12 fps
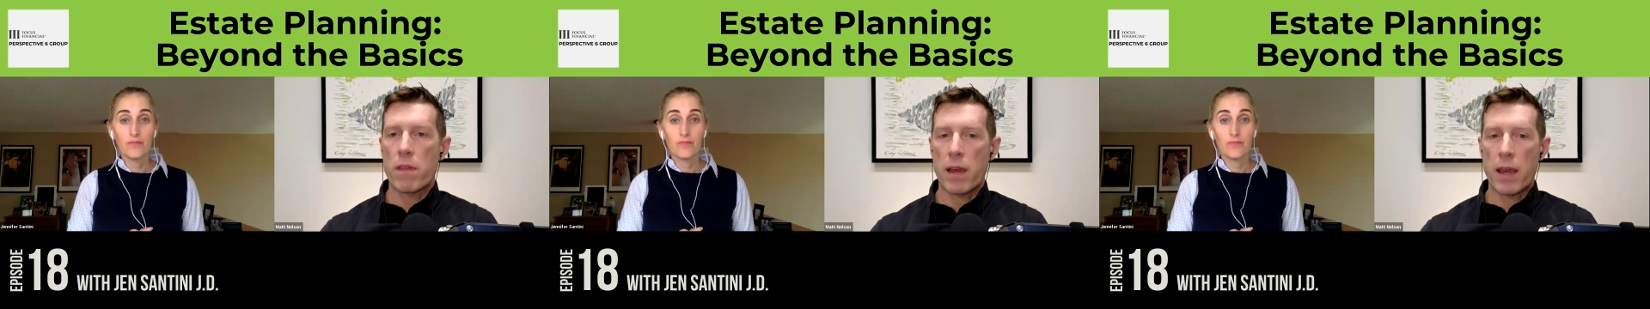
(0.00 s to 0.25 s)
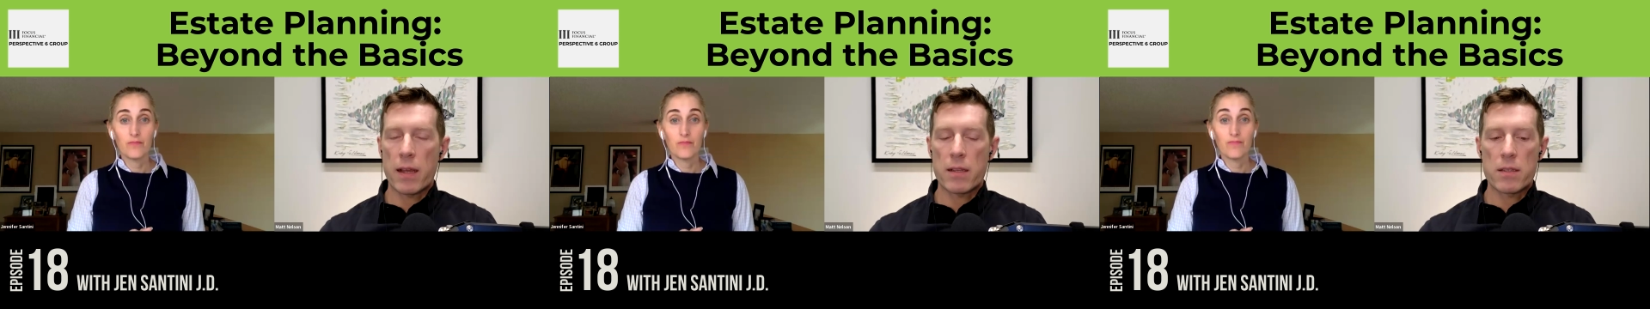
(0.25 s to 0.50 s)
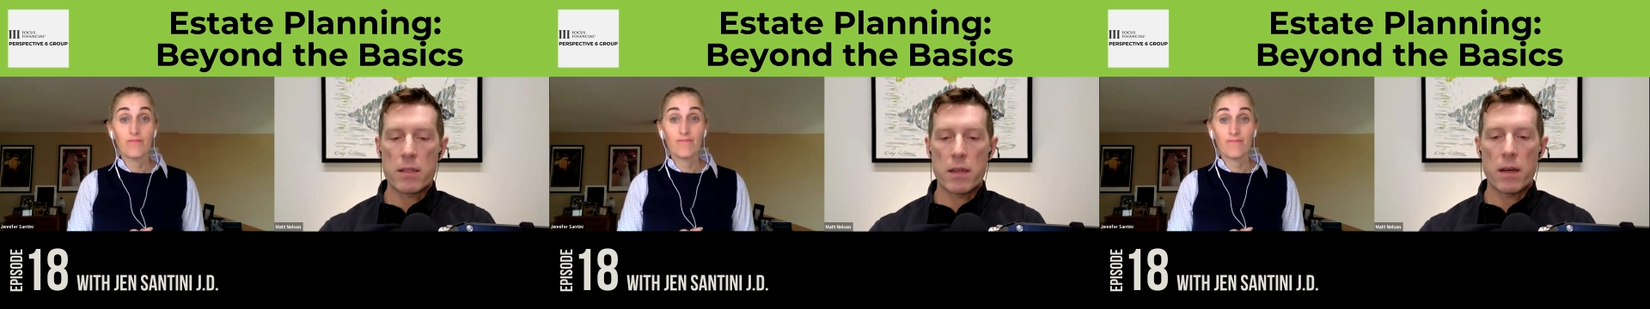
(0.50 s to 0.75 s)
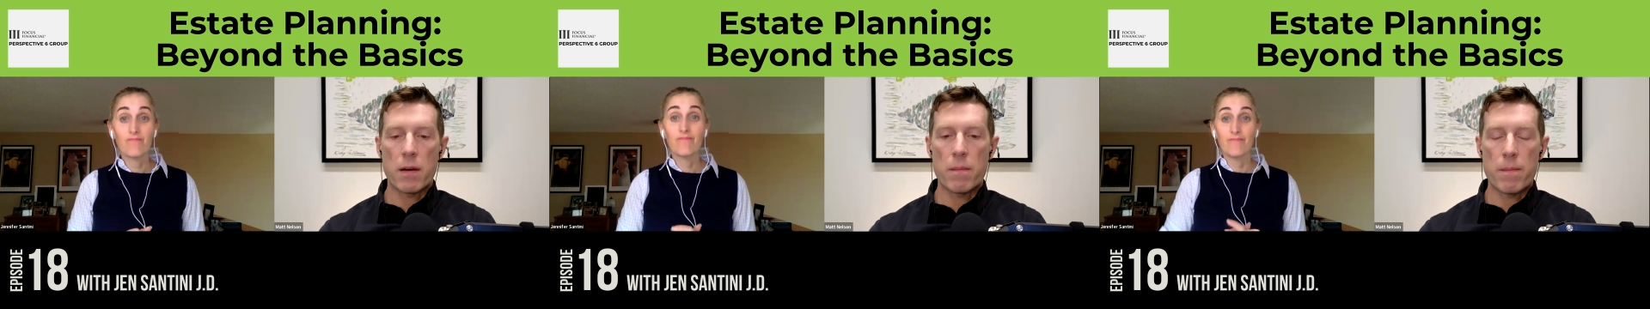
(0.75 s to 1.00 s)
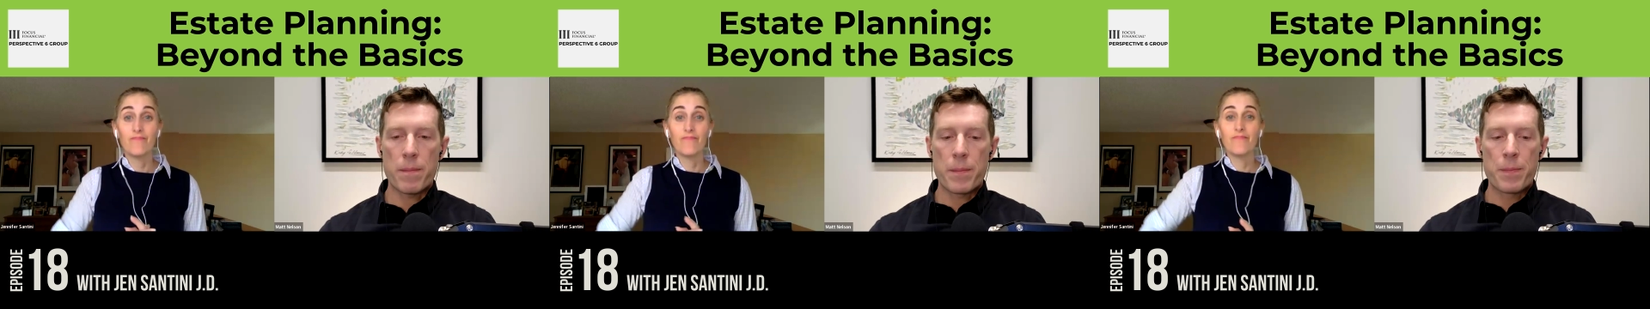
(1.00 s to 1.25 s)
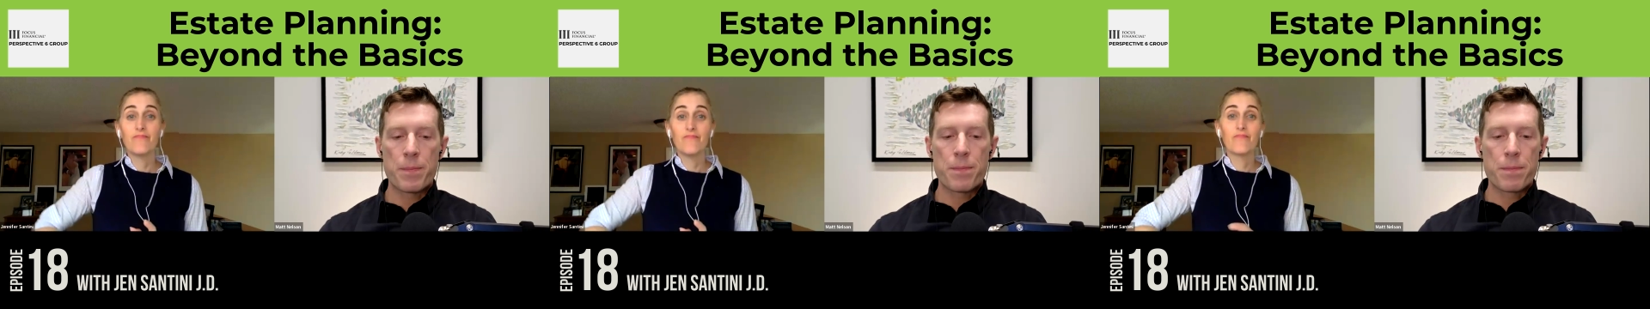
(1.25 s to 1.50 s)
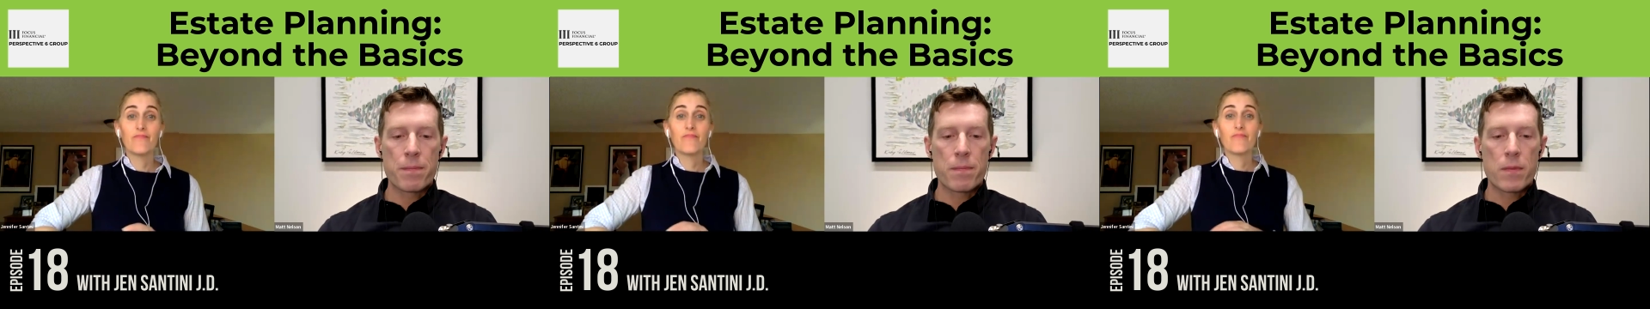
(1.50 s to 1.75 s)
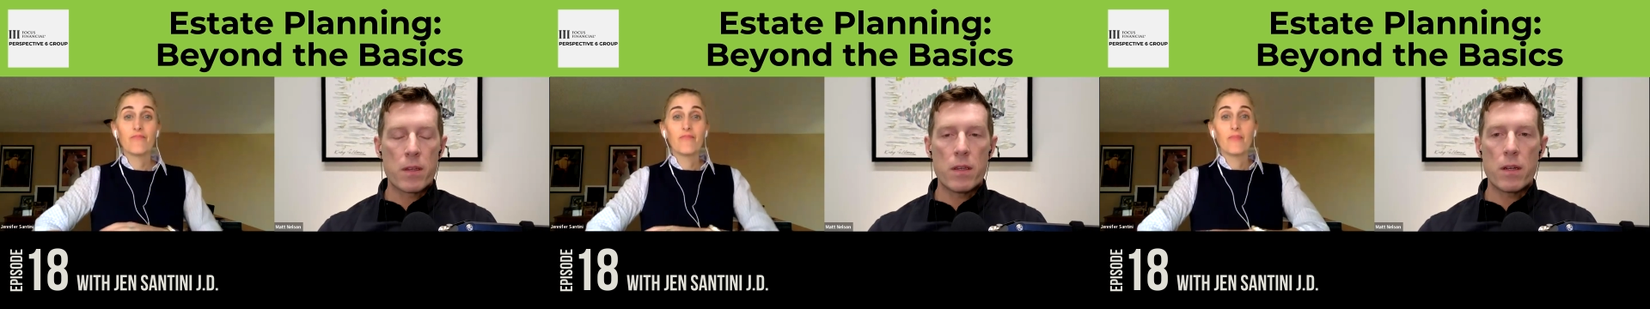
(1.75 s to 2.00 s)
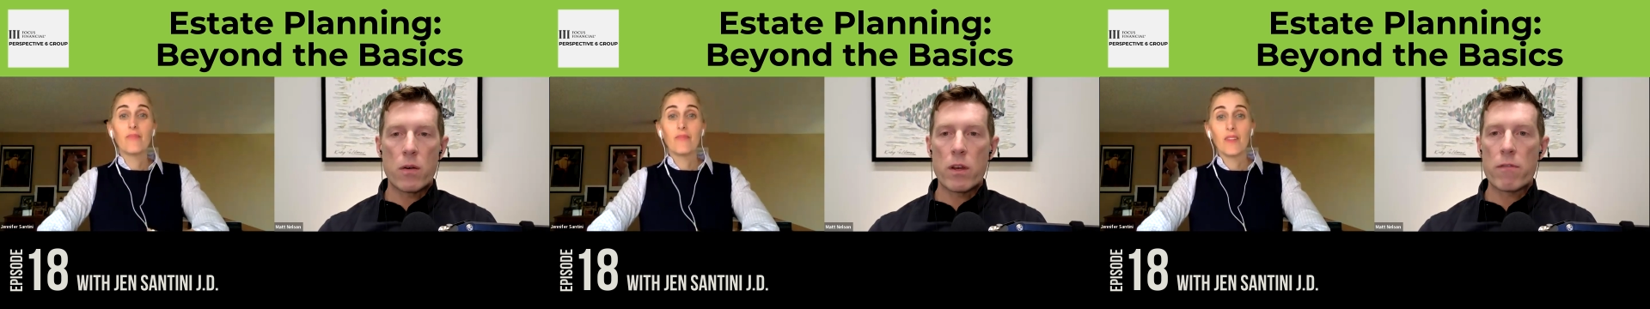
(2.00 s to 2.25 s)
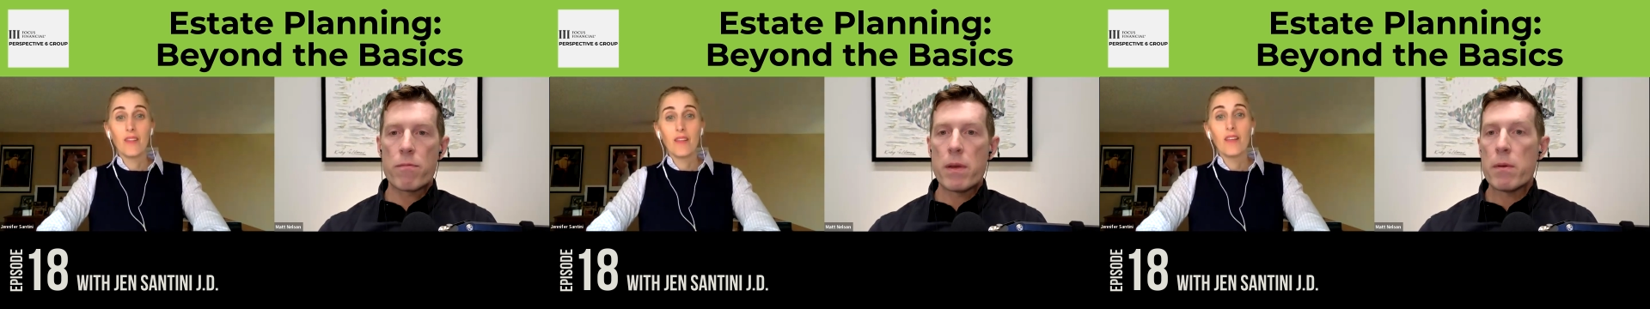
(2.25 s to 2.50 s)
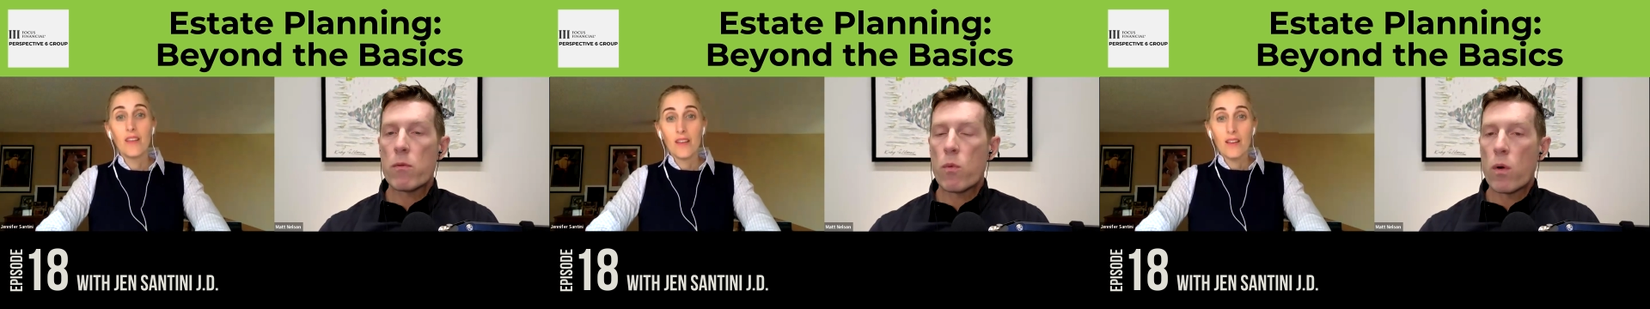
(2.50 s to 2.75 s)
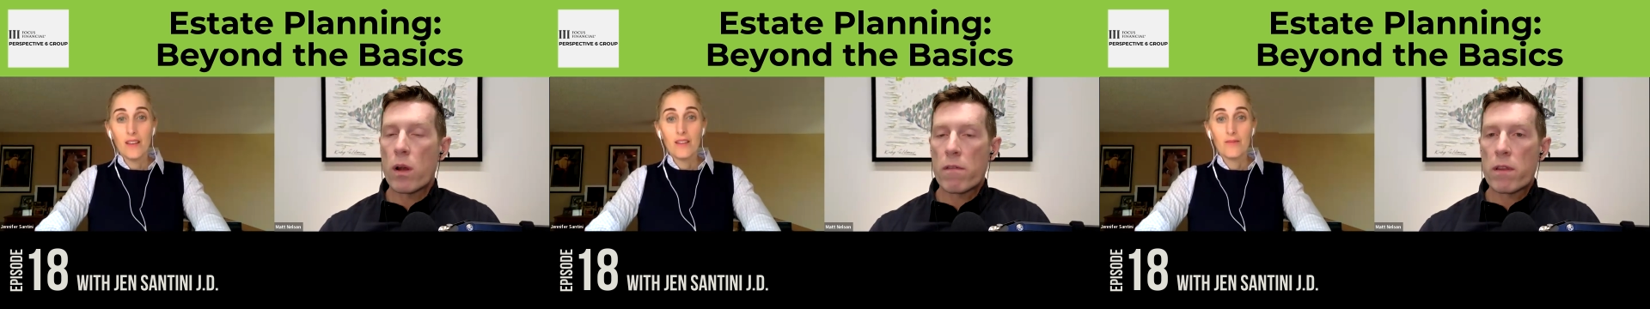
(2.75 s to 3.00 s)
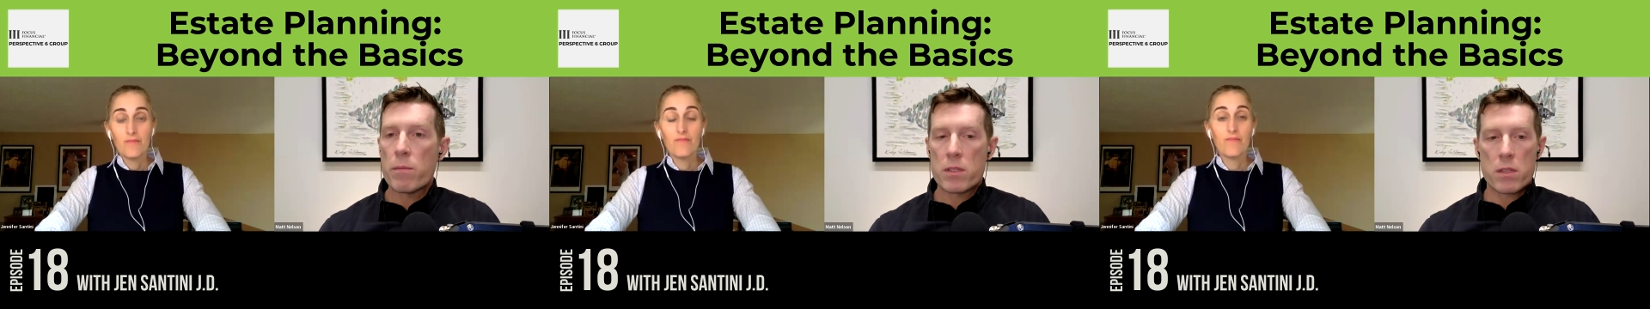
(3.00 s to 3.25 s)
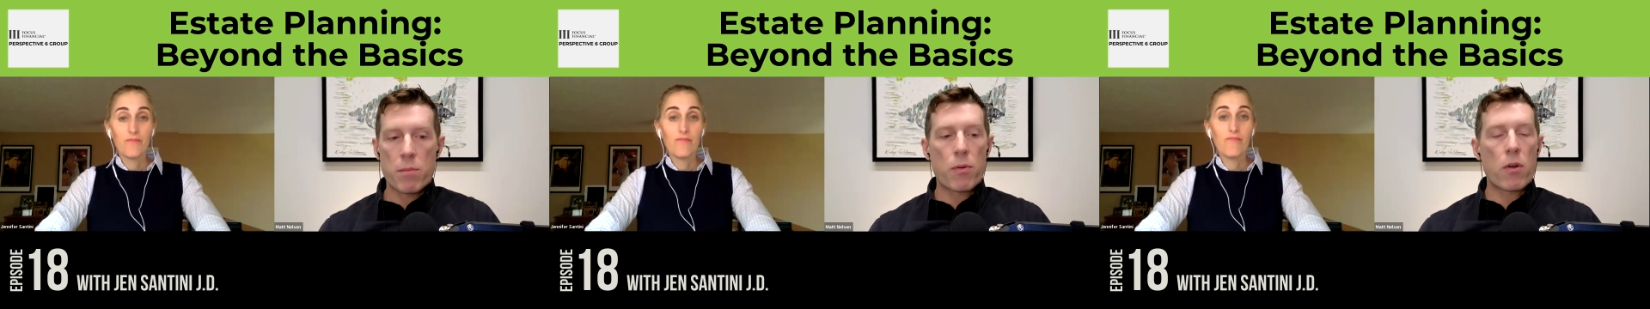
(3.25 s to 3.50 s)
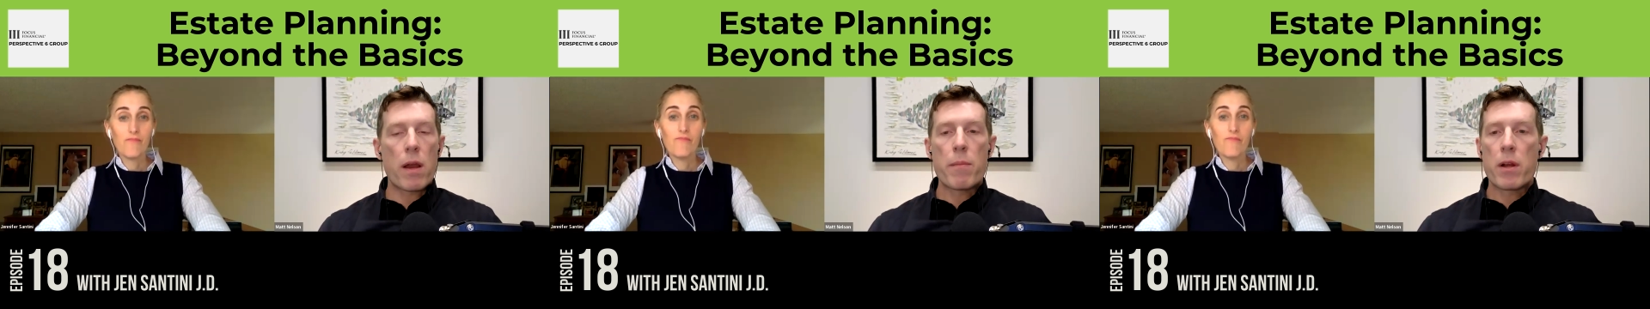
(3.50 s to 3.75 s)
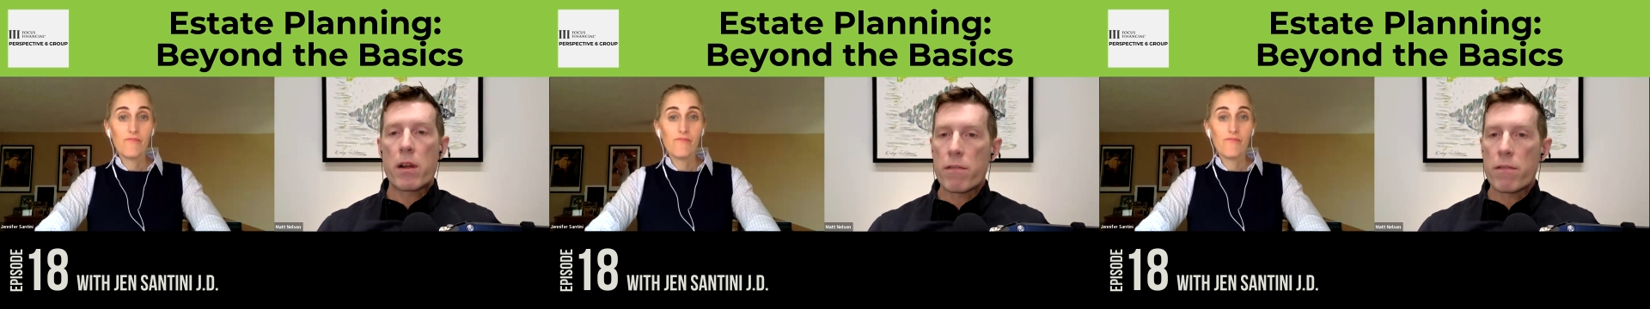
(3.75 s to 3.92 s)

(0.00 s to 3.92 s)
Speaker 1: that? Um, you know, if maybe one of them is the primary